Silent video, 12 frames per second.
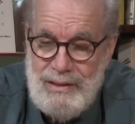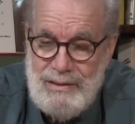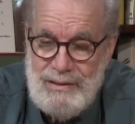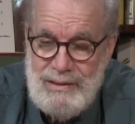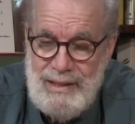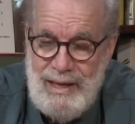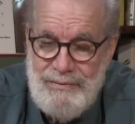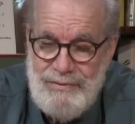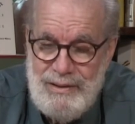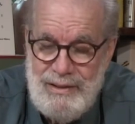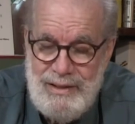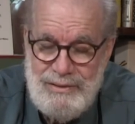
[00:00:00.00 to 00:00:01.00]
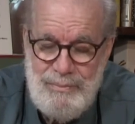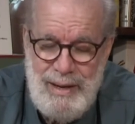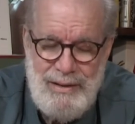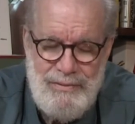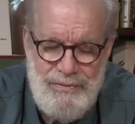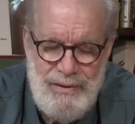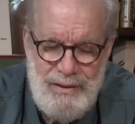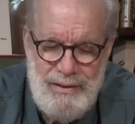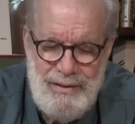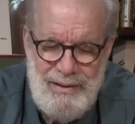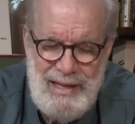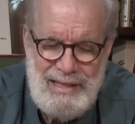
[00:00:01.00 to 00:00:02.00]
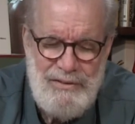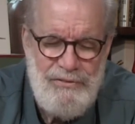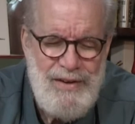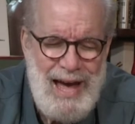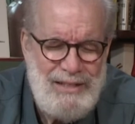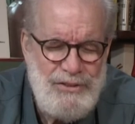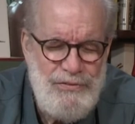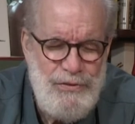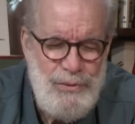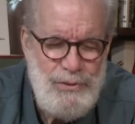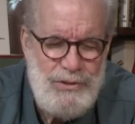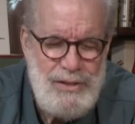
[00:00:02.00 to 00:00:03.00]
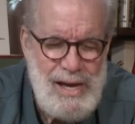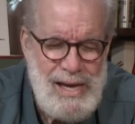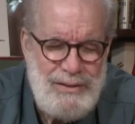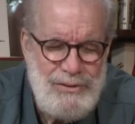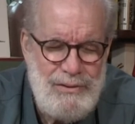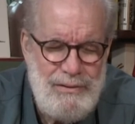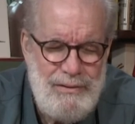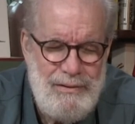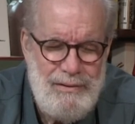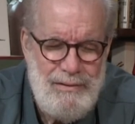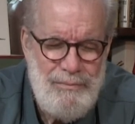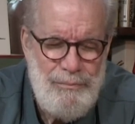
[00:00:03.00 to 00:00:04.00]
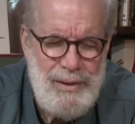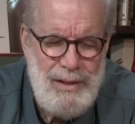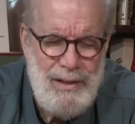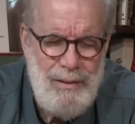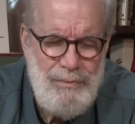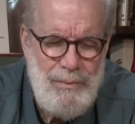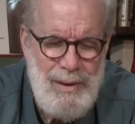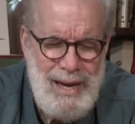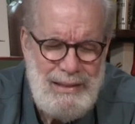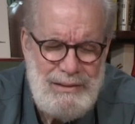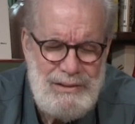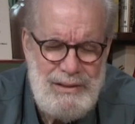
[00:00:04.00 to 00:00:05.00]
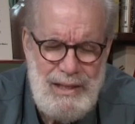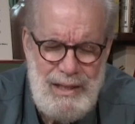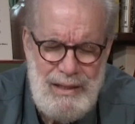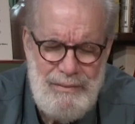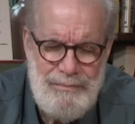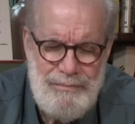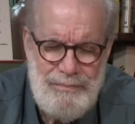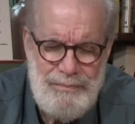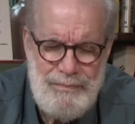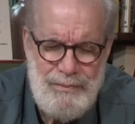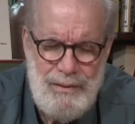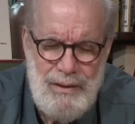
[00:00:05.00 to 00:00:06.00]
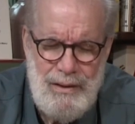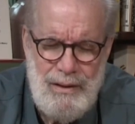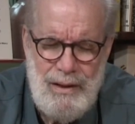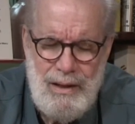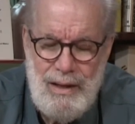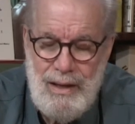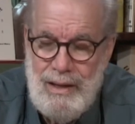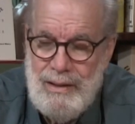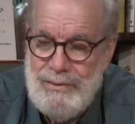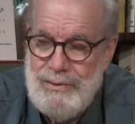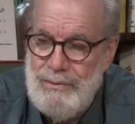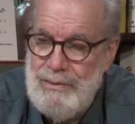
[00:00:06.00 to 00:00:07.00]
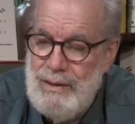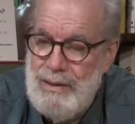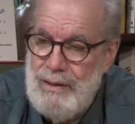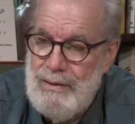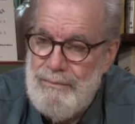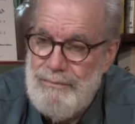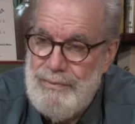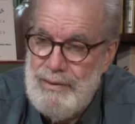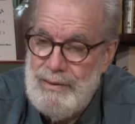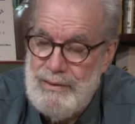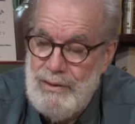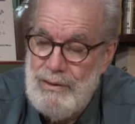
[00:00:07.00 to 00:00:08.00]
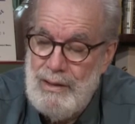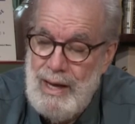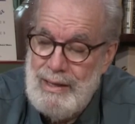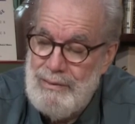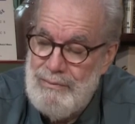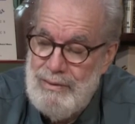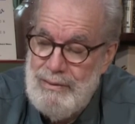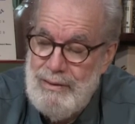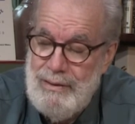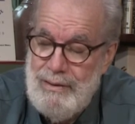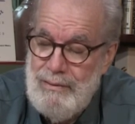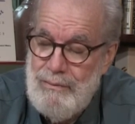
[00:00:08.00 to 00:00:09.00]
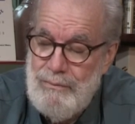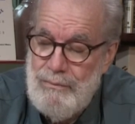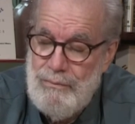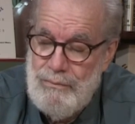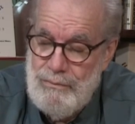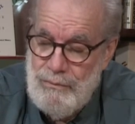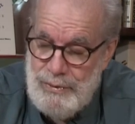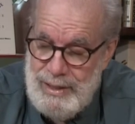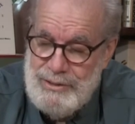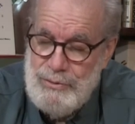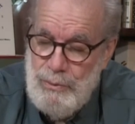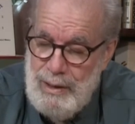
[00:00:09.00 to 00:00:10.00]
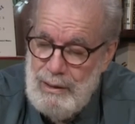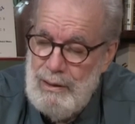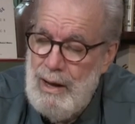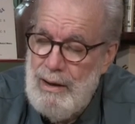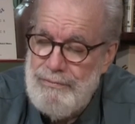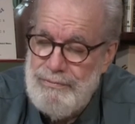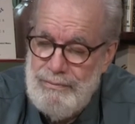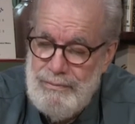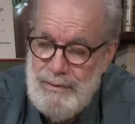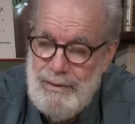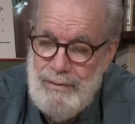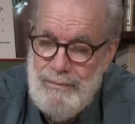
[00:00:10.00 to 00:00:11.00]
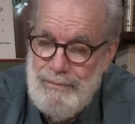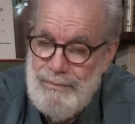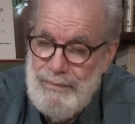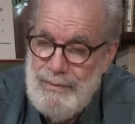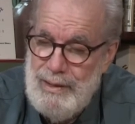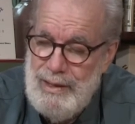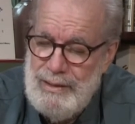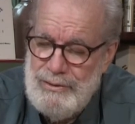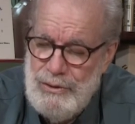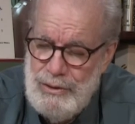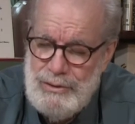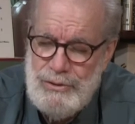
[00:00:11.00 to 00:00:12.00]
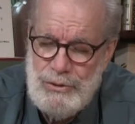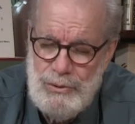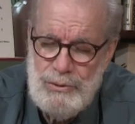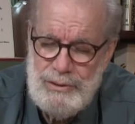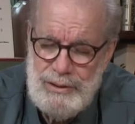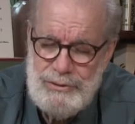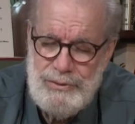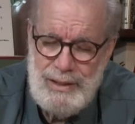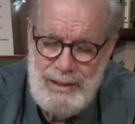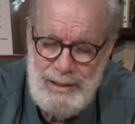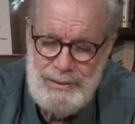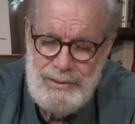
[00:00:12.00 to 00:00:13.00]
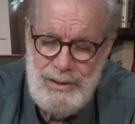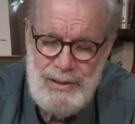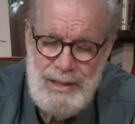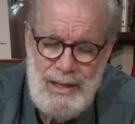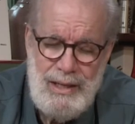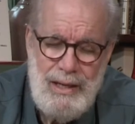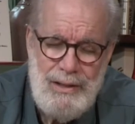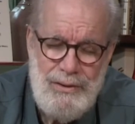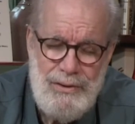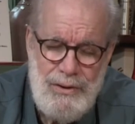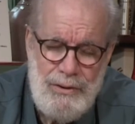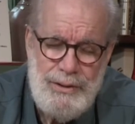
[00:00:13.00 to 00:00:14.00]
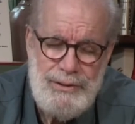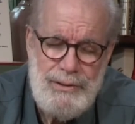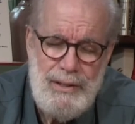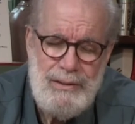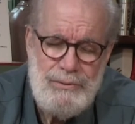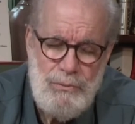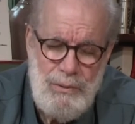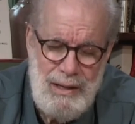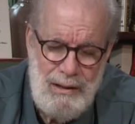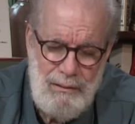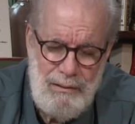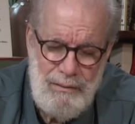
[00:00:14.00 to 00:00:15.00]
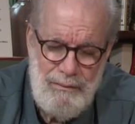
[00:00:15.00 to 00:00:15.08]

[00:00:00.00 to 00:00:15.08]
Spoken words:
let the fast food science become the mainstay. And so there are a lot of rich, well-off, and good school district kids that are getting undernourished as well,